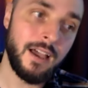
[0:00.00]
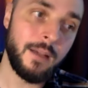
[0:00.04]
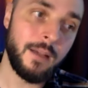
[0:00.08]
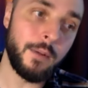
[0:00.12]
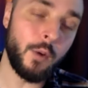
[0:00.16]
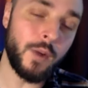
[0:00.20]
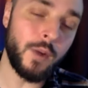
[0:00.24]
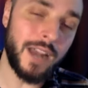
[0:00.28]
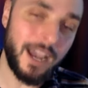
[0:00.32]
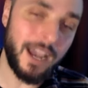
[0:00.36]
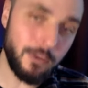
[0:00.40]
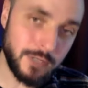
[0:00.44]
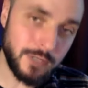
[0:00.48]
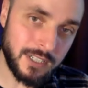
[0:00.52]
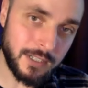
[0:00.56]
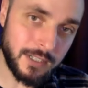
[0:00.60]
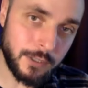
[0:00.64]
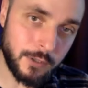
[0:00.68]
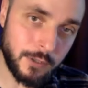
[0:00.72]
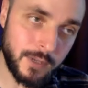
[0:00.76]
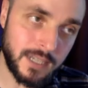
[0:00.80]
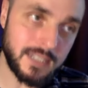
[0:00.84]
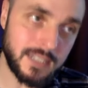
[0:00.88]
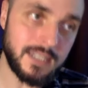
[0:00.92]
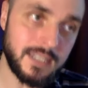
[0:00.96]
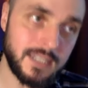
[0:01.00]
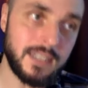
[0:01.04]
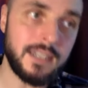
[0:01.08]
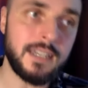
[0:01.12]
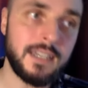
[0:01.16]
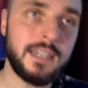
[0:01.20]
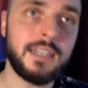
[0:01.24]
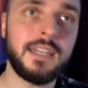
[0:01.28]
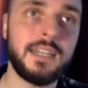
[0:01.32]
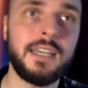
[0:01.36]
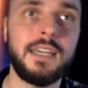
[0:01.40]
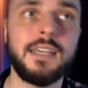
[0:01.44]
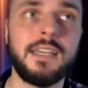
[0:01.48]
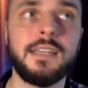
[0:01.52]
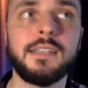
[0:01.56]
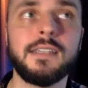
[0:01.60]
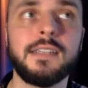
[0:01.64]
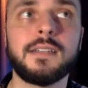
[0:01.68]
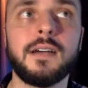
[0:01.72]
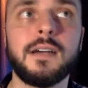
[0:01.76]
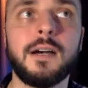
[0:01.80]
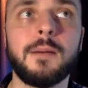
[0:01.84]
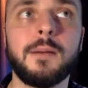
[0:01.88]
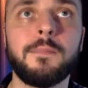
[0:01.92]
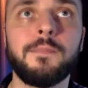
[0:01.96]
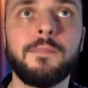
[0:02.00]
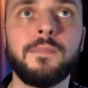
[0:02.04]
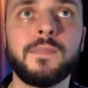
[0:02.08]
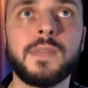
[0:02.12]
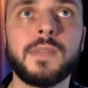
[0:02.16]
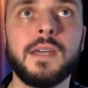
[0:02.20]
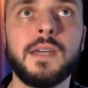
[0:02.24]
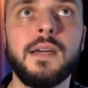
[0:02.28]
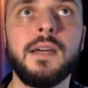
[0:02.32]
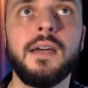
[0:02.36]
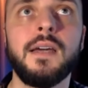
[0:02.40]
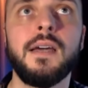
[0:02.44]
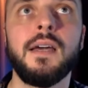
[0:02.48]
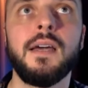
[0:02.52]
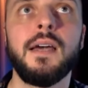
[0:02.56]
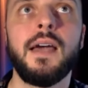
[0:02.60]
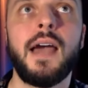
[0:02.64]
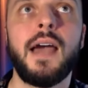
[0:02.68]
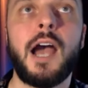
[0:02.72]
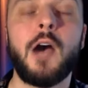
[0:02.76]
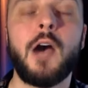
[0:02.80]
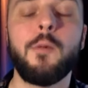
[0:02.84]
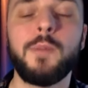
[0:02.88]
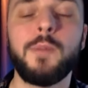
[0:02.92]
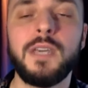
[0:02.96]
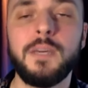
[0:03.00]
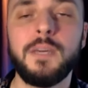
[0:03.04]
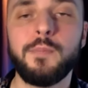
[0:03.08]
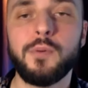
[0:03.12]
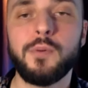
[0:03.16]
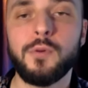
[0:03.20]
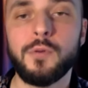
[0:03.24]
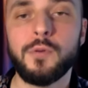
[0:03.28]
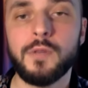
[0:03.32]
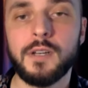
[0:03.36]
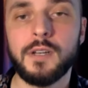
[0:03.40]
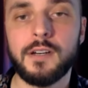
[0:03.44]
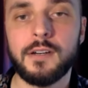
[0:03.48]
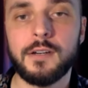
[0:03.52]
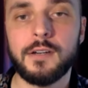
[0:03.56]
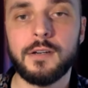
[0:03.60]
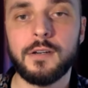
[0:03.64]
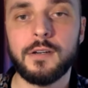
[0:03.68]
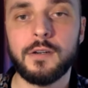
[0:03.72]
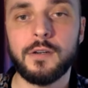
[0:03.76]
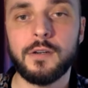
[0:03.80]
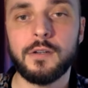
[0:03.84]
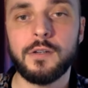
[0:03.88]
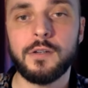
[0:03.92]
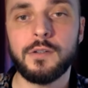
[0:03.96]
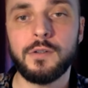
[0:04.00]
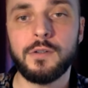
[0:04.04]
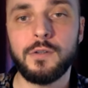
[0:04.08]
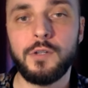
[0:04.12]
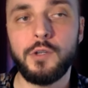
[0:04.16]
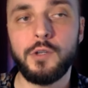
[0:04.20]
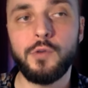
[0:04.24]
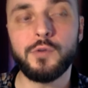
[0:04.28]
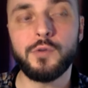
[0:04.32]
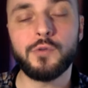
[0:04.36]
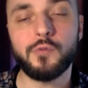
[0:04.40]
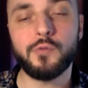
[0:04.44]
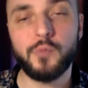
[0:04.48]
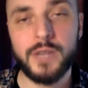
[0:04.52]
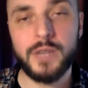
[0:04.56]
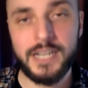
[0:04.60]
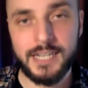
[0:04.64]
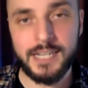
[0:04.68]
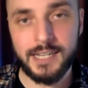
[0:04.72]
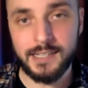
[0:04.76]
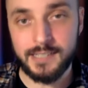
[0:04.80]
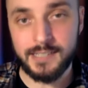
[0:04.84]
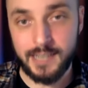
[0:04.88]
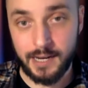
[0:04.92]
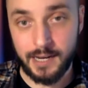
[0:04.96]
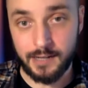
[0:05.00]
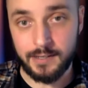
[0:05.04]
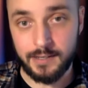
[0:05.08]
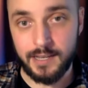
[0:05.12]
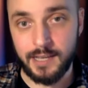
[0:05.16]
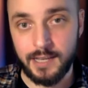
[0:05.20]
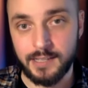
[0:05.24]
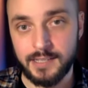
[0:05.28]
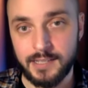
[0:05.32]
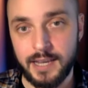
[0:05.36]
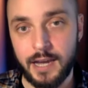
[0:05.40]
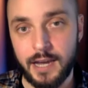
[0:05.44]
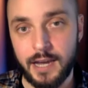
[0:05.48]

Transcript: But what I was interested in is how people use reading techniques,